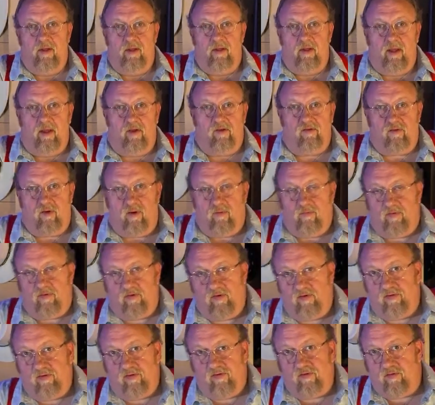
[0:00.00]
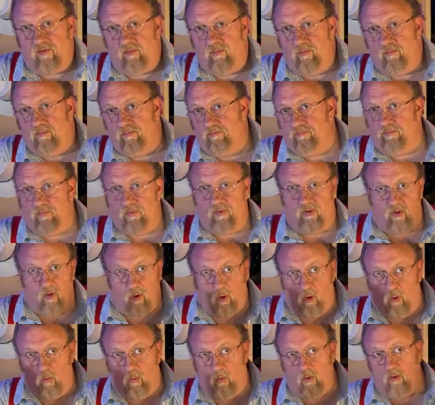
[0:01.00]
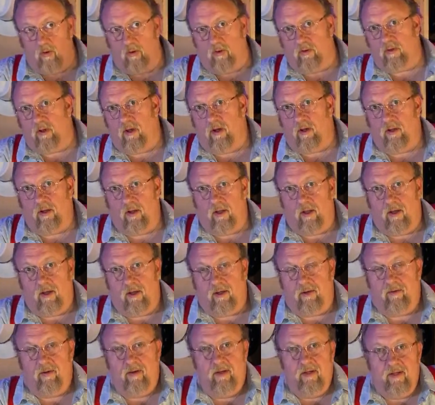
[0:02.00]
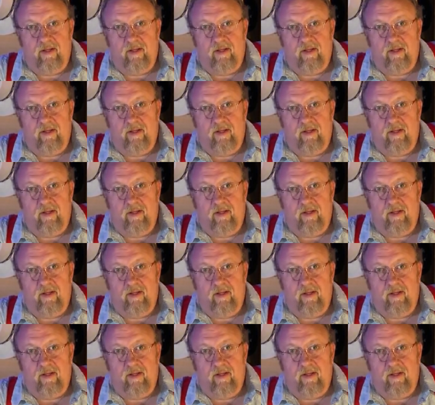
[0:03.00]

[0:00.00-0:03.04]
he services the whole world online